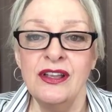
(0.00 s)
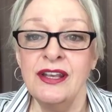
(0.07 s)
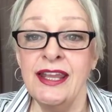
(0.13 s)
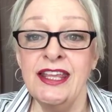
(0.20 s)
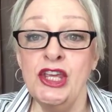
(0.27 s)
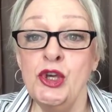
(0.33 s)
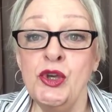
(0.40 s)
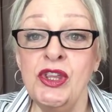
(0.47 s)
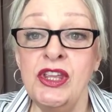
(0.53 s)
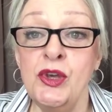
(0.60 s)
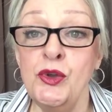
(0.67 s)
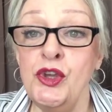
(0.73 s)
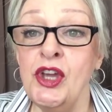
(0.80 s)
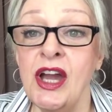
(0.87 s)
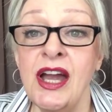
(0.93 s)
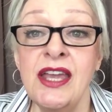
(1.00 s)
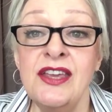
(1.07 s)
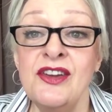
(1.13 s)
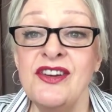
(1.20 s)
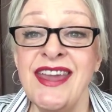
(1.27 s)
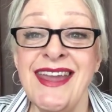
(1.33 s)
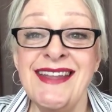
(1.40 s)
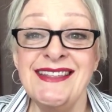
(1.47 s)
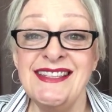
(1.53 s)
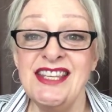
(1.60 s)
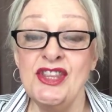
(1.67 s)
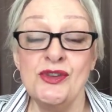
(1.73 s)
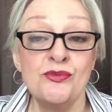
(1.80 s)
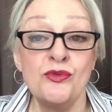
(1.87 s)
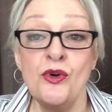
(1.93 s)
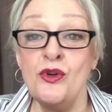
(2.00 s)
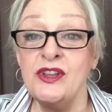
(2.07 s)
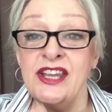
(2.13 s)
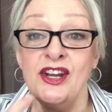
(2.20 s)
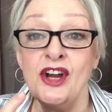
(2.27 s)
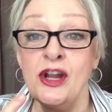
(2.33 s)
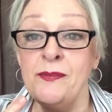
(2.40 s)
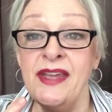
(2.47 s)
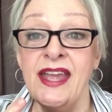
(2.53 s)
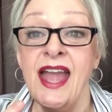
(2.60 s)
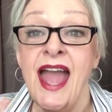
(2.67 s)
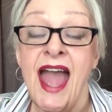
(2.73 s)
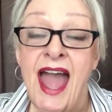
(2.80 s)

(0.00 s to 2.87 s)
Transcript: Like you can't see the roll here on me.